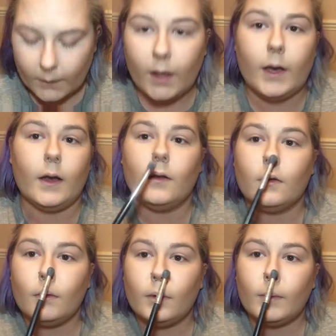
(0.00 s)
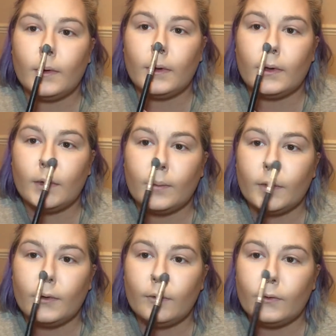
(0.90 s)
And then I do a wee bit in the tip
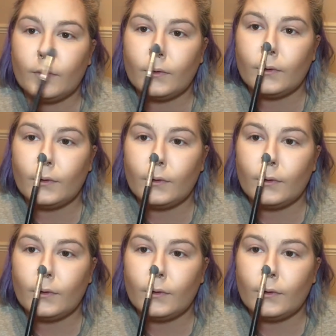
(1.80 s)
of the nose.